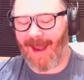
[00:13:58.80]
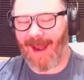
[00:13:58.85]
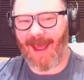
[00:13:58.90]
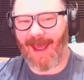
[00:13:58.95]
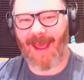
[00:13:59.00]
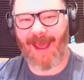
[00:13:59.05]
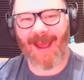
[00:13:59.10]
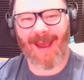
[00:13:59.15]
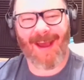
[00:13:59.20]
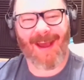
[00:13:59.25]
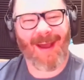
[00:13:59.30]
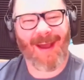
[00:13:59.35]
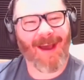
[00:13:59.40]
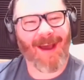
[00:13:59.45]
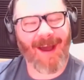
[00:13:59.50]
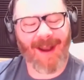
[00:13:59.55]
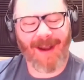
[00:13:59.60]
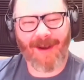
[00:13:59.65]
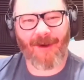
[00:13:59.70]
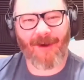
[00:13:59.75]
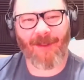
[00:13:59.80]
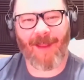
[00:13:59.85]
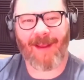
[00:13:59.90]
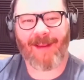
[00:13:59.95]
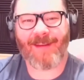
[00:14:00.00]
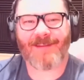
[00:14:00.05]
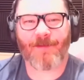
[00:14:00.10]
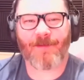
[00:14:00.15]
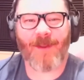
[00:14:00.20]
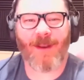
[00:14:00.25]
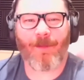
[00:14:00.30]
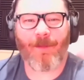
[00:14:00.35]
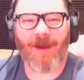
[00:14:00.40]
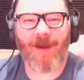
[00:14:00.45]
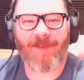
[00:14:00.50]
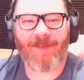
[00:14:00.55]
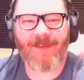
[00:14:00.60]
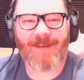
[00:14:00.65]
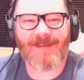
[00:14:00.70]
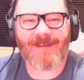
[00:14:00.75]
I don't know, something
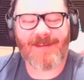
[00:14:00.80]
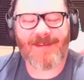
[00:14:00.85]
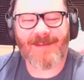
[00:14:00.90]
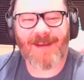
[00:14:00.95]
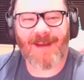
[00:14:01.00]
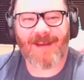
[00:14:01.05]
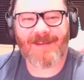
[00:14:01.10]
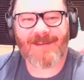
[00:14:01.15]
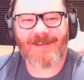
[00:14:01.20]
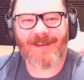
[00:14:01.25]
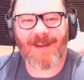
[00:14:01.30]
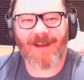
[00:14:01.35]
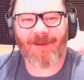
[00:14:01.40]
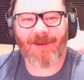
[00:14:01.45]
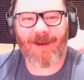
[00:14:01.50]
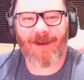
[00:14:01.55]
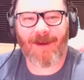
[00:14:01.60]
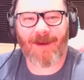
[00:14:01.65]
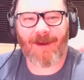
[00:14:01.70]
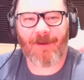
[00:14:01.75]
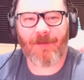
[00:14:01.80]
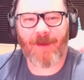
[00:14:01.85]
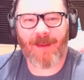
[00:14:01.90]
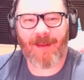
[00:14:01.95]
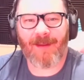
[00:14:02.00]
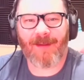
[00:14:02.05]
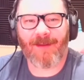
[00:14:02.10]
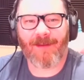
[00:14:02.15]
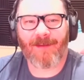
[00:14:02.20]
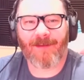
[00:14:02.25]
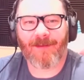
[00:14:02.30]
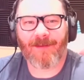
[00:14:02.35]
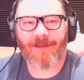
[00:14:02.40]
about this is not sitting right with me.